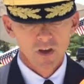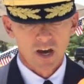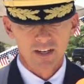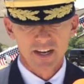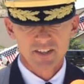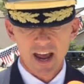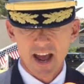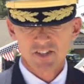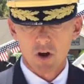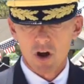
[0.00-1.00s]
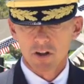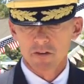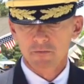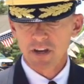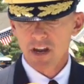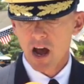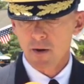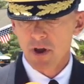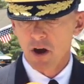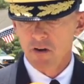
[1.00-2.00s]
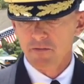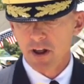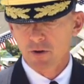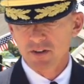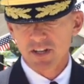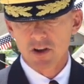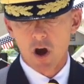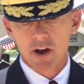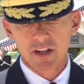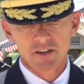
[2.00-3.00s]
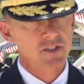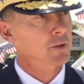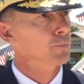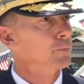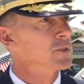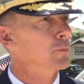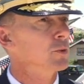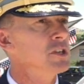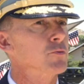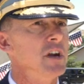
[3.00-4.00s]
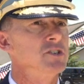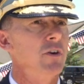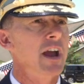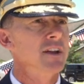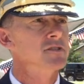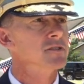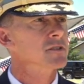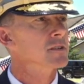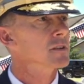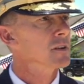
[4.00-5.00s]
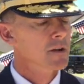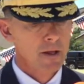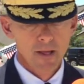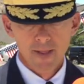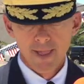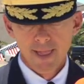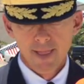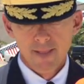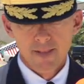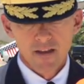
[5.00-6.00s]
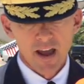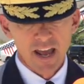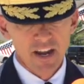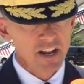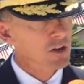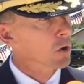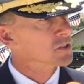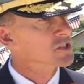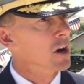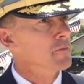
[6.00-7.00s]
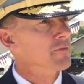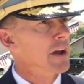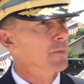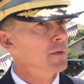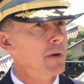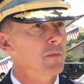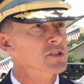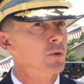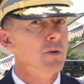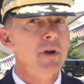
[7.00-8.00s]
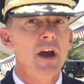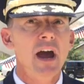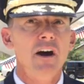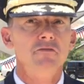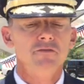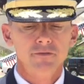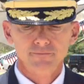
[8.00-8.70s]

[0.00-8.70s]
I'd like to ask all the Vietnam-era veterans in the audience to please raise your hands, and any Gold Star family members that we may have.